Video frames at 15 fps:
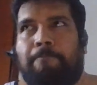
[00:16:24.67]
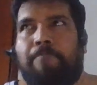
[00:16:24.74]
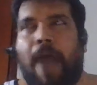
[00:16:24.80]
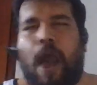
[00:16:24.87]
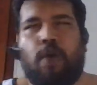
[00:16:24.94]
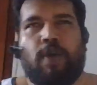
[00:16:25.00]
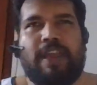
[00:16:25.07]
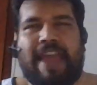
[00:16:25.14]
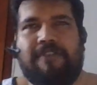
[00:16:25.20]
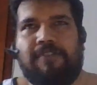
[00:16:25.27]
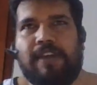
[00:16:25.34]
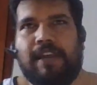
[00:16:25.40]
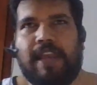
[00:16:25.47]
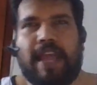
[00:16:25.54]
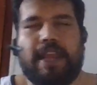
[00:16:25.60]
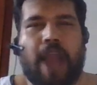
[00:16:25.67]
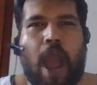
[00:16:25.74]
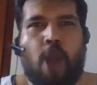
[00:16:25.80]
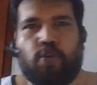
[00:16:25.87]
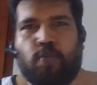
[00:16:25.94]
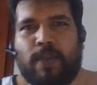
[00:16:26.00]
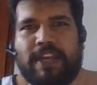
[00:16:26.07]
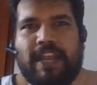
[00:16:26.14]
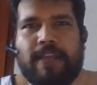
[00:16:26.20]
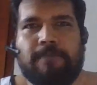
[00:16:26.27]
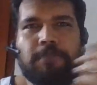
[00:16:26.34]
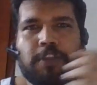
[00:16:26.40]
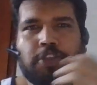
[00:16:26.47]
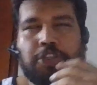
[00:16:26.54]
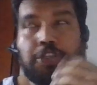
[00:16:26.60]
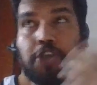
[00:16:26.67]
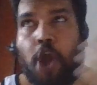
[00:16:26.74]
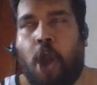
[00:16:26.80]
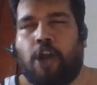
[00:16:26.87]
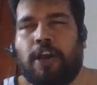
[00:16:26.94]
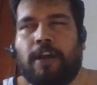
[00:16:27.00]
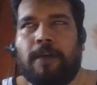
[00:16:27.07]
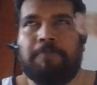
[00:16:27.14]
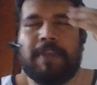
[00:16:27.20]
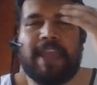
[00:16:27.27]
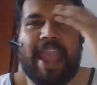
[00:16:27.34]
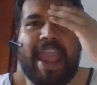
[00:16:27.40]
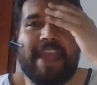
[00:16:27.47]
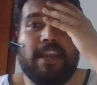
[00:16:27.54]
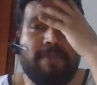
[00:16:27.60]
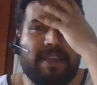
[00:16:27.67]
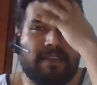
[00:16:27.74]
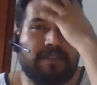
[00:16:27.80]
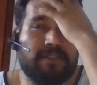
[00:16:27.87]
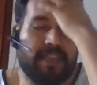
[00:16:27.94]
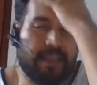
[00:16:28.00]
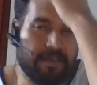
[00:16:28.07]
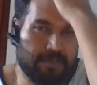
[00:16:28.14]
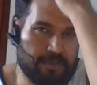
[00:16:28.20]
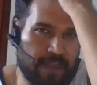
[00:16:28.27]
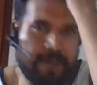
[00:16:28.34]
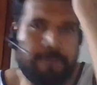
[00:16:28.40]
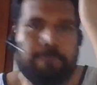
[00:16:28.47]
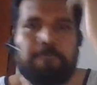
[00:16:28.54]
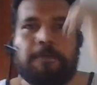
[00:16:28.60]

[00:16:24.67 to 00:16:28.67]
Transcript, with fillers: power level and outwitting stronger enemies things, right?